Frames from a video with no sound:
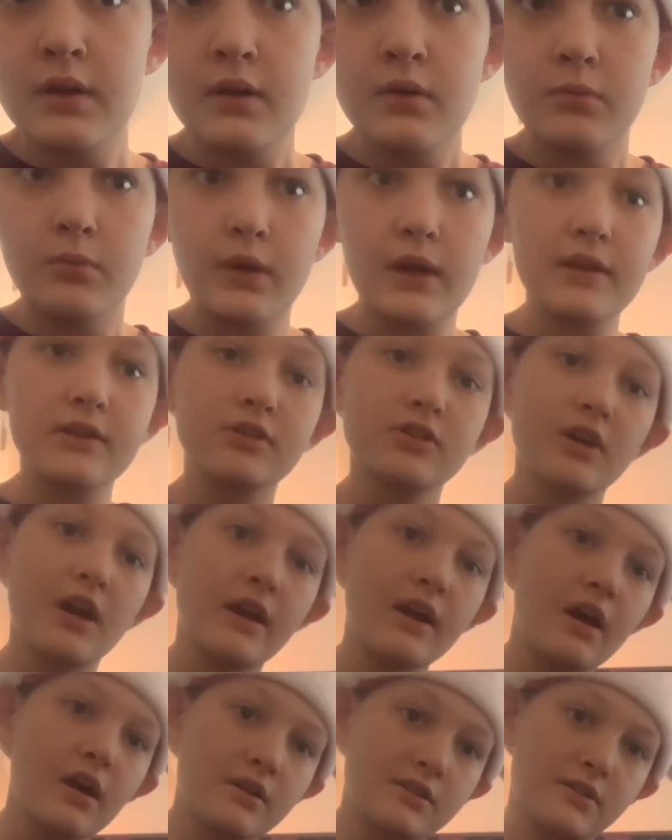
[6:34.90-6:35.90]
which
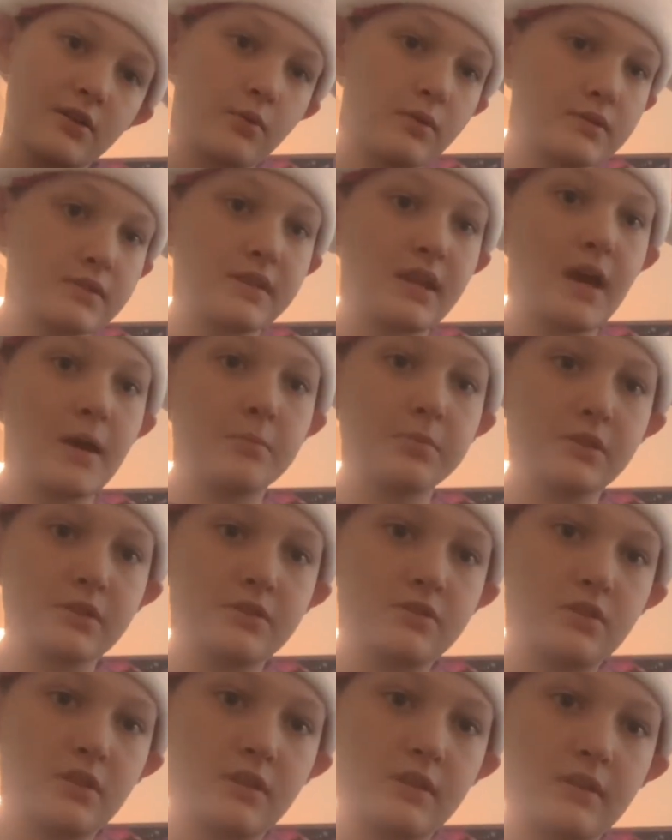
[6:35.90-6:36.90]
I also
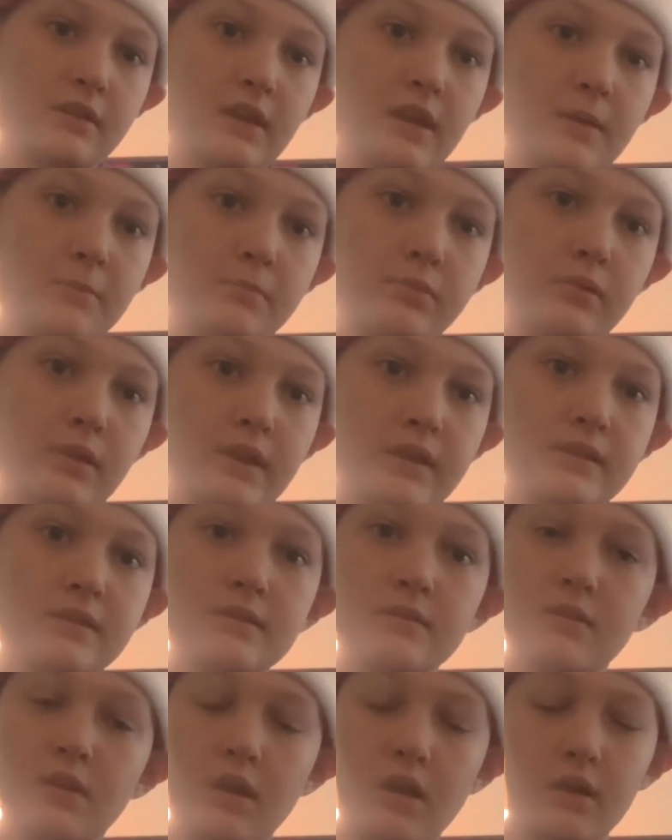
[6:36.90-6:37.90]
established in gameplay
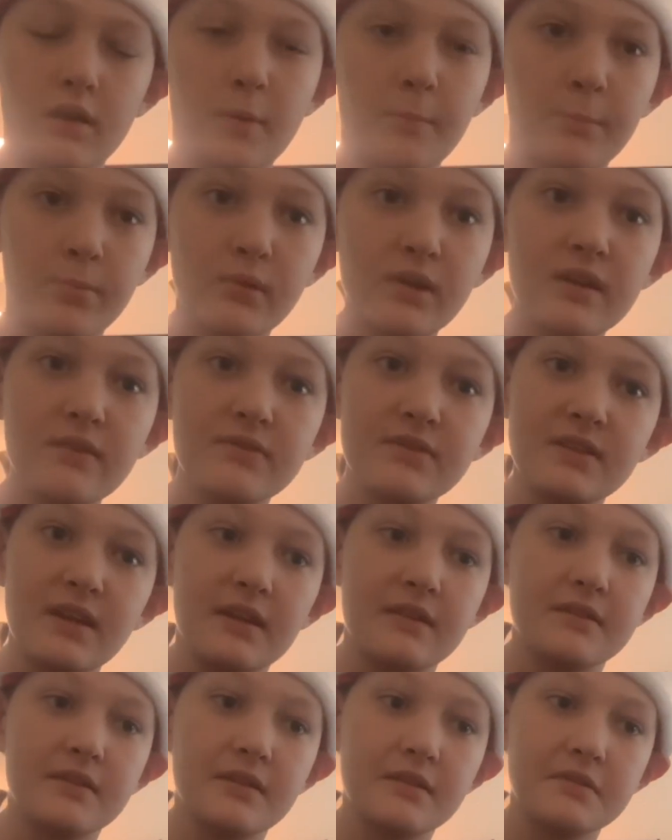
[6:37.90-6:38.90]
on a brief
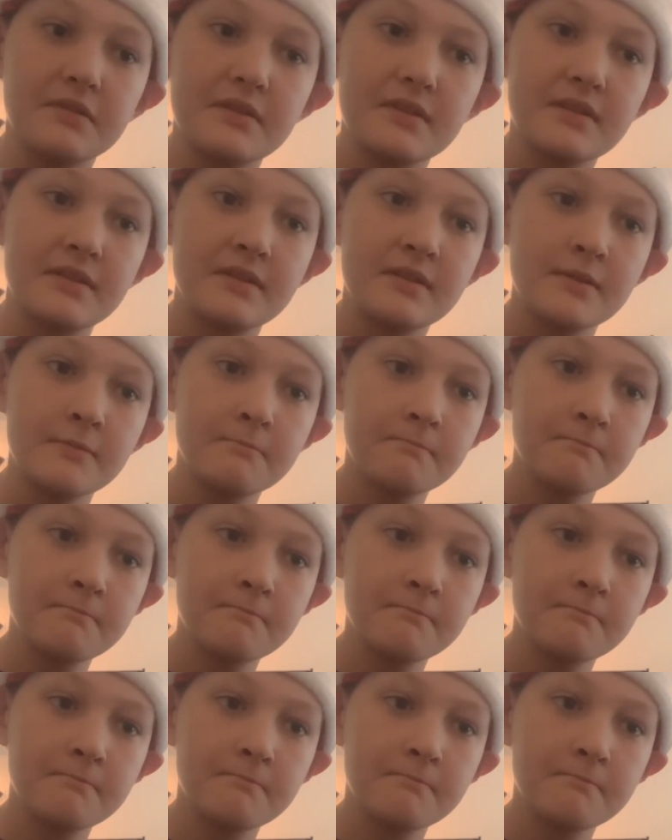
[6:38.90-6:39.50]
sentence.